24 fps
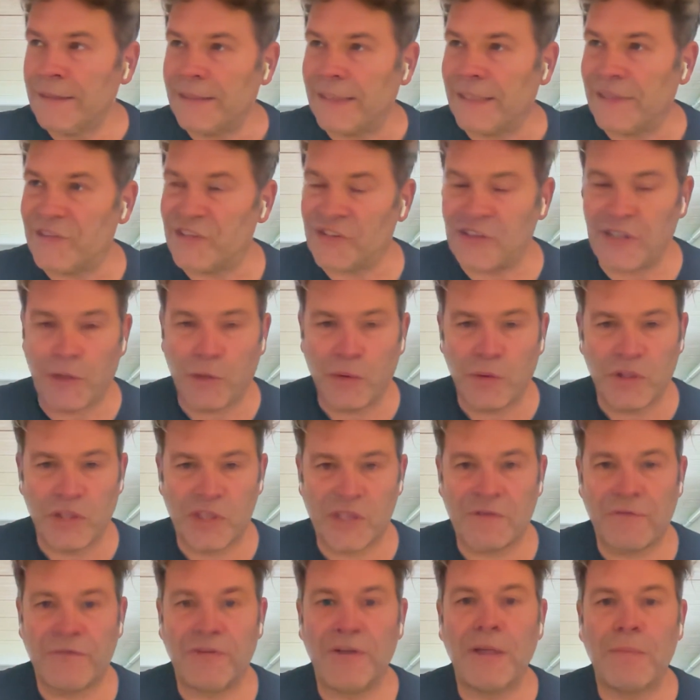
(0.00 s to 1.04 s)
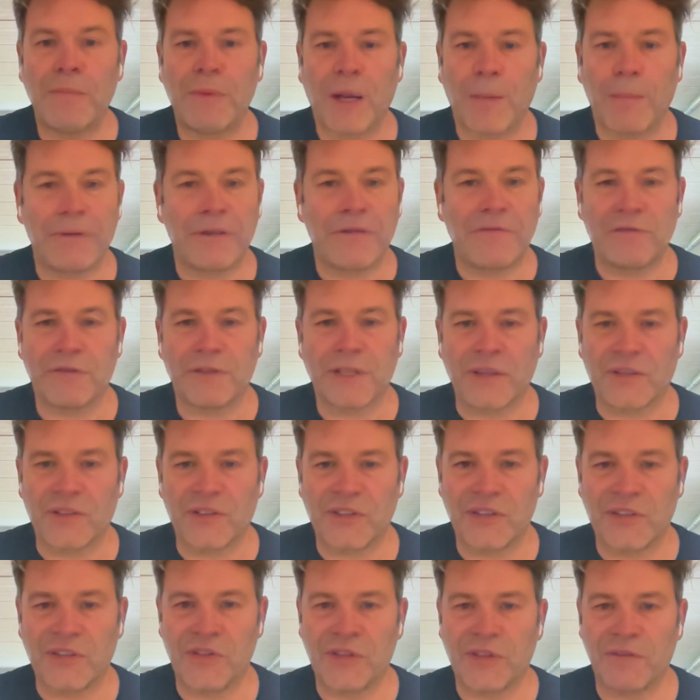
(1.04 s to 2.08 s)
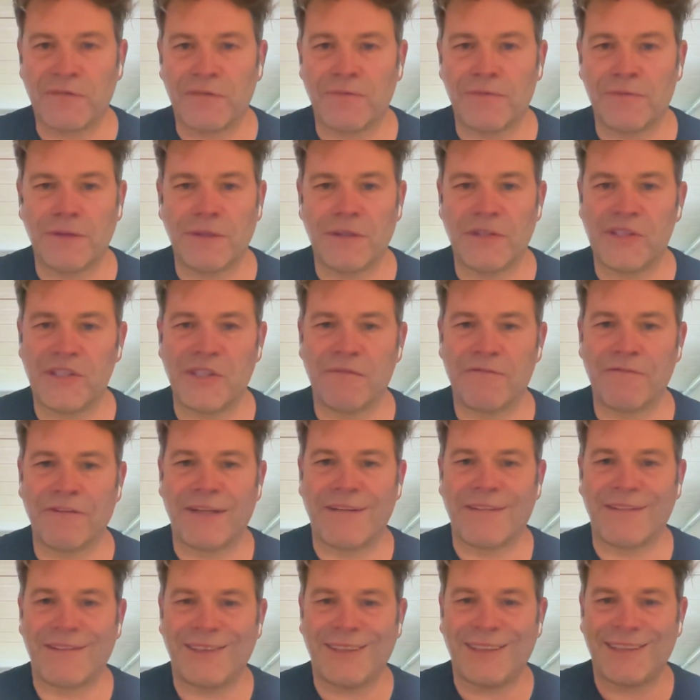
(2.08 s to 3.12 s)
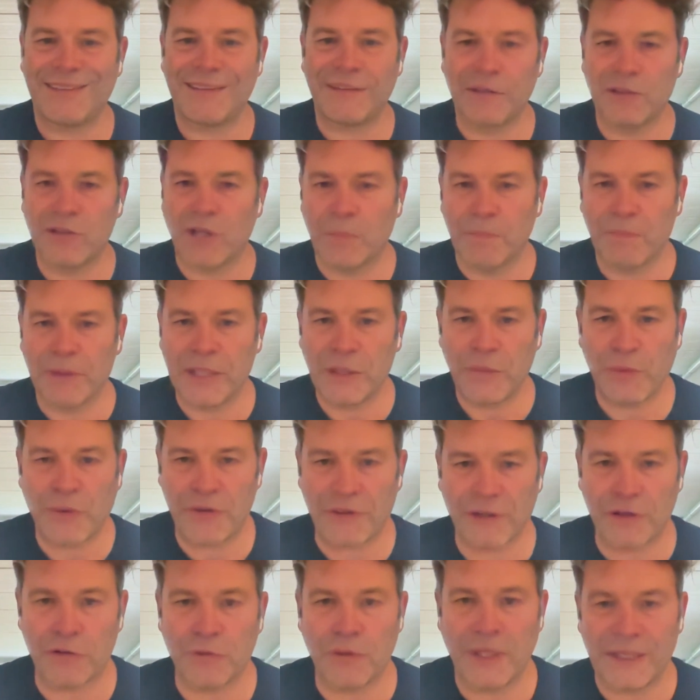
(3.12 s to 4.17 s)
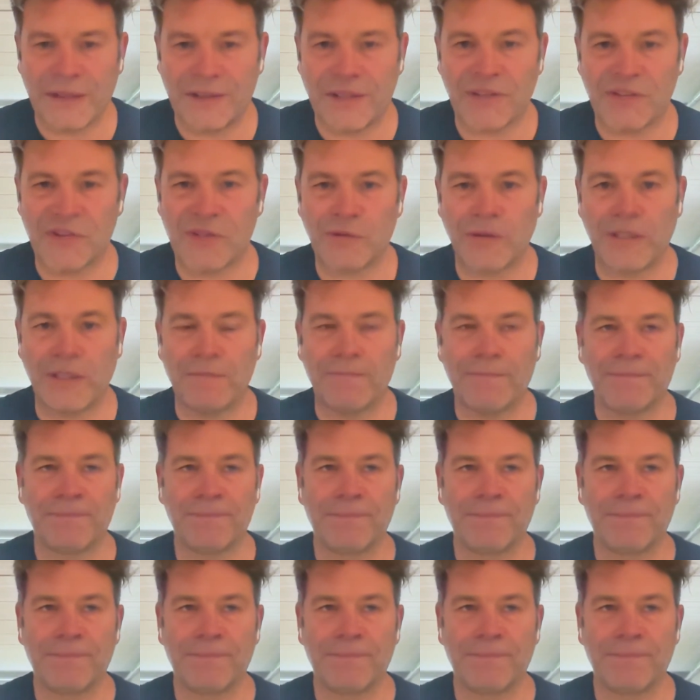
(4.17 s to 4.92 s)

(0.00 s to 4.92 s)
it's the oldest film lab in France. It's a fantastic company with a great history.